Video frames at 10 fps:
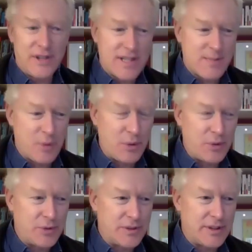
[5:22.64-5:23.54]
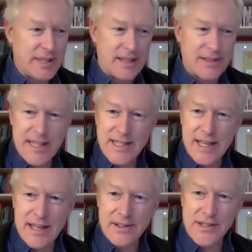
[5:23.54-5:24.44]
the small little
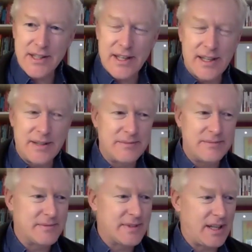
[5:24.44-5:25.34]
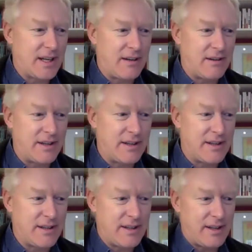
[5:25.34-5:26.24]
details um, are a,
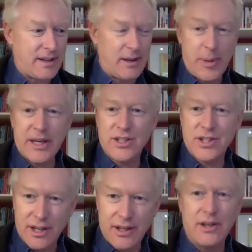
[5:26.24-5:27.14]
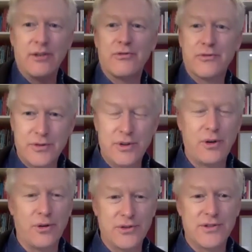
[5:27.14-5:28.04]
a picture of
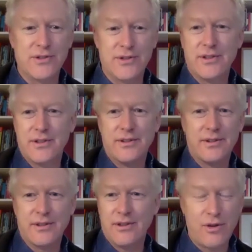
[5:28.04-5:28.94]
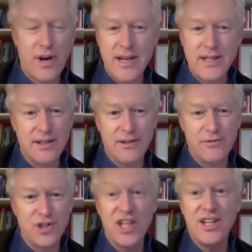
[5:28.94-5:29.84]
God's creative
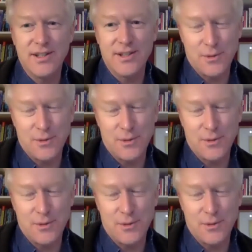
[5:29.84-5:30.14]
genius